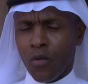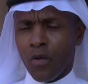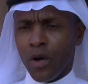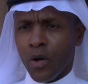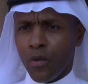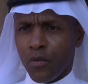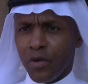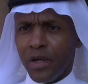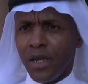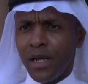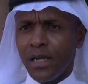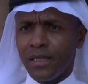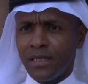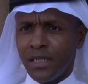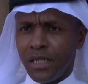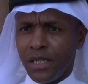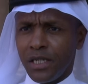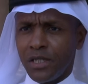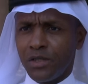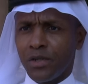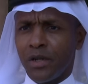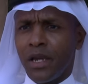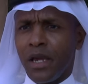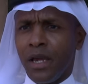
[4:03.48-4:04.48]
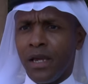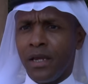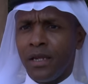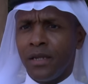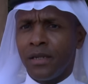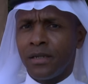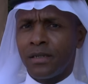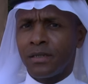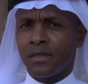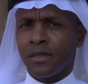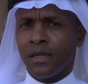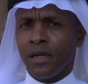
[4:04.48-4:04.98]
where we as an
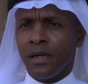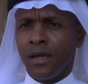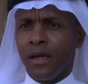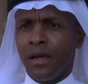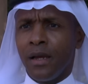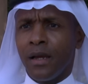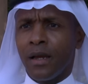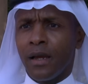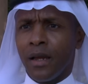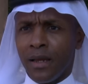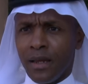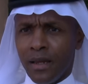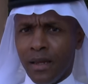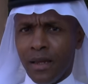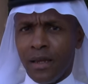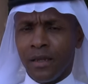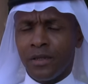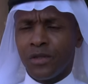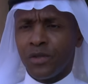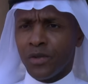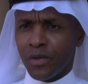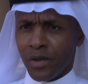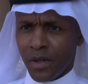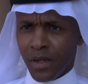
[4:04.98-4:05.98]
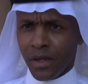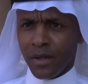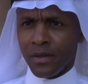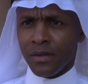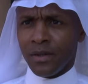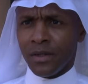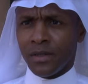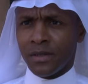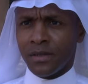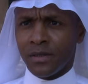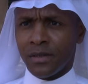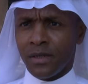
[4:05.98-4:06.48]
educators can get
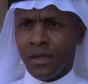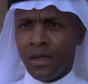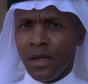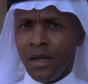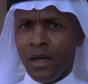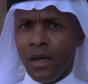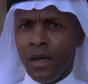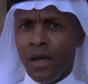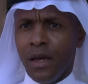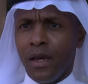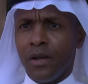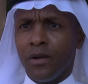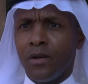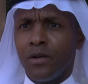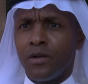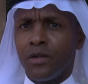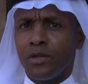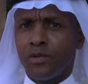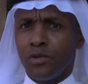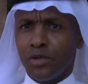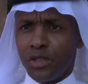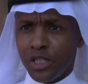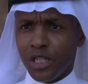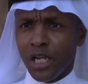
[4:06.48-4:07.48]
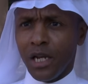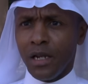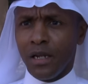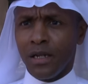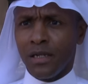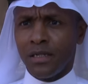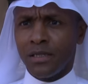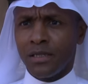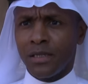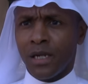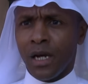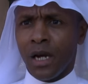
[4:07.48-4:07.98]
together in order to
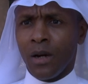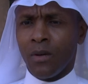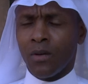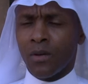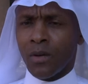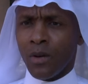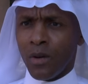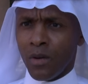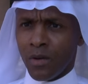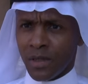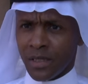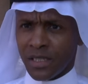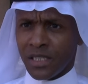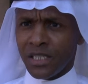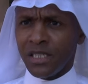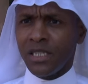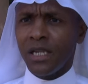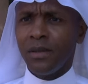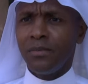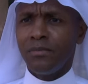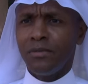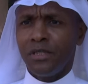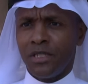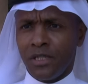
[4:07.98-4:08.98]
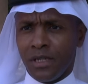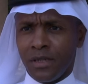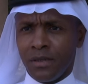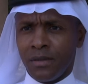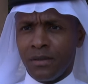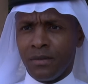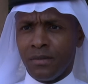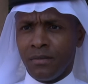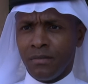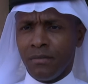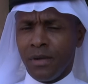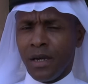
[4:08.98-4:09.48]
challenge our own
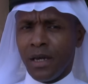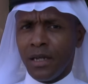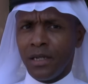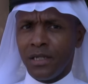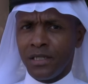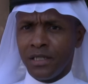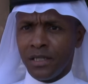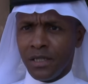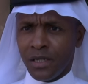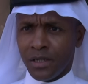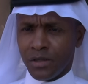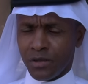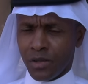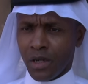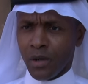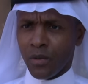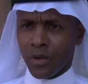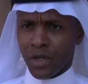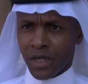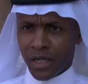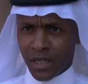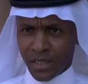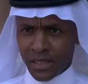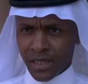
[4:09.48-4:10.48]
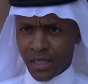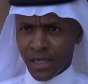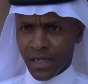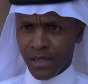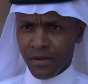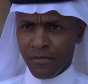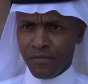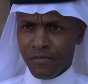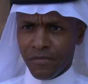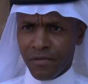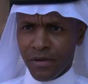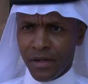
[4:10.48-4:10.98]
assumption by listening to our
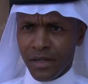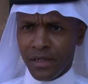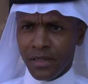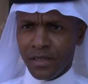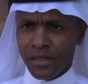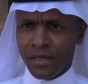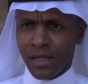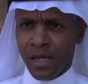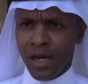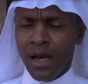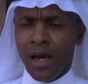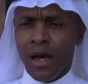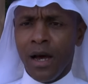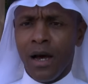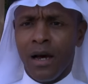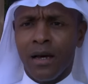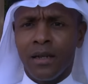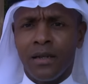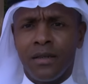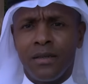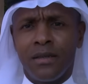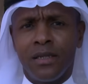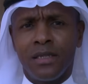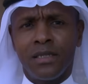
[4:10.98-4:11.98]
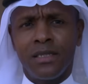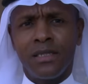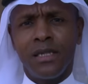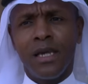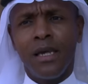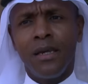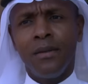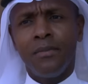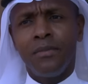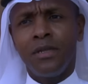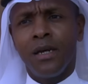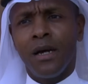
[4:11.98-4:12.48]
critical friends and at the
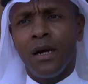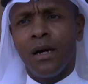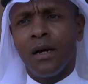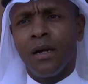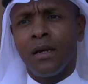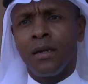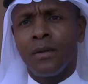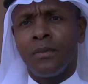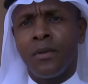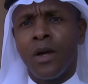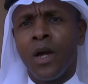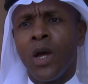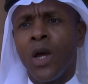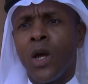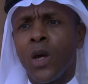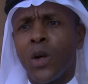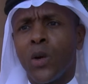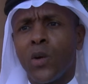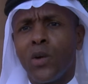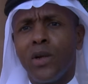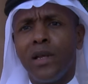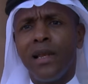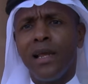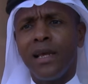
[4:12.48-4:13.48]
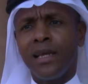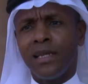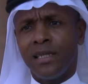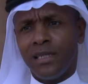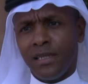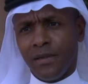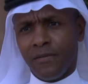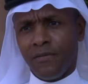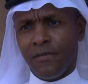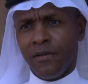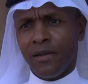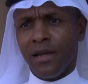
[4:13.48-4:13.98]
same time
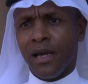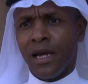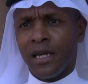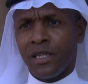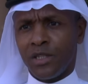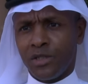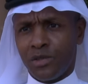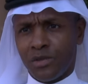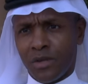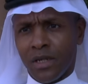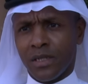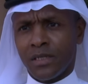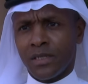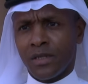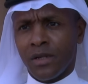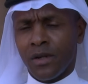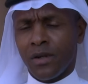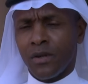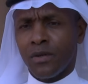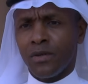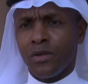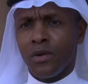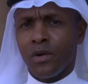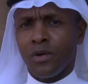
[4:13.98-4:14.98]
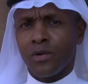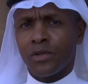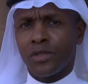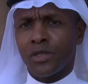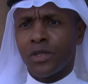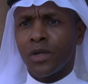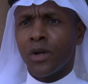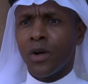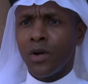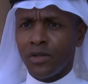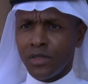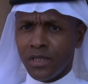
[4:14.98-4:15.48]
collectively address
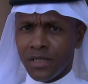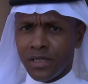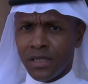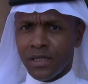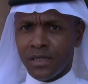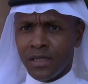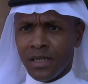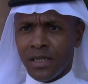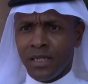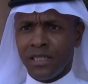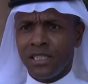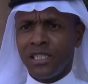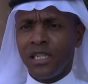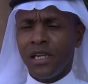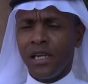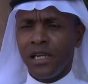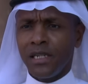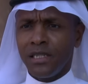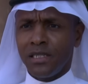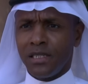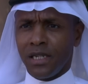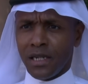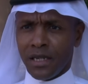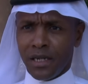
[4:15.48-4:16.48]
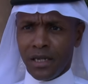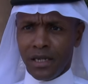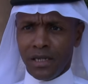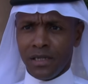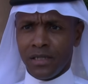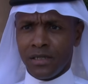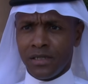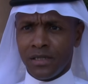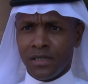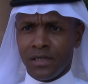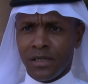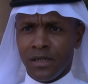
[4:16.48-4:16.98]
those constantly changing
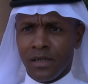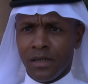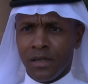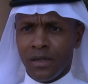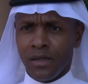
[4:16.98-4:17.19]
needs